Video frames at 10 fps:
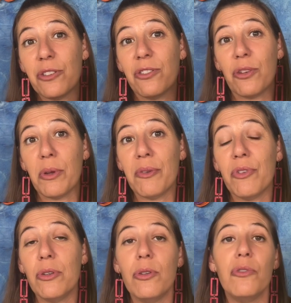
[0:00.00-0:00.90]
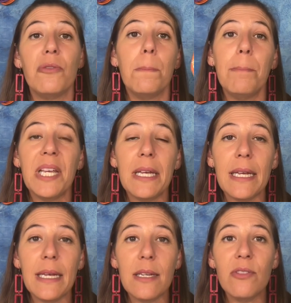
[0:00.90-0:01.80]
So if you used
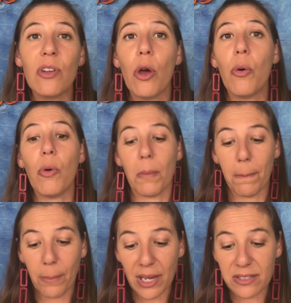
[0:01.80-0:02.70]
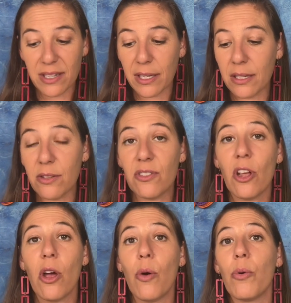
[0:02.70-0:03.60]
beads or buttons
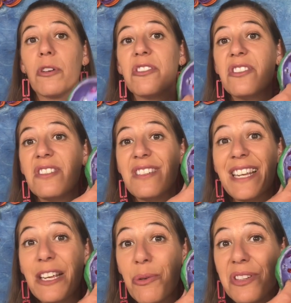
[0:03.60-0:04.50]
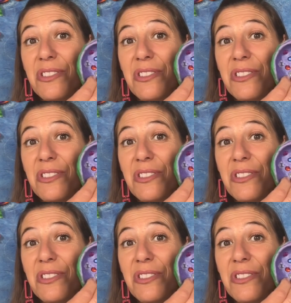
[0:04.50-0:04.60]
or sequins of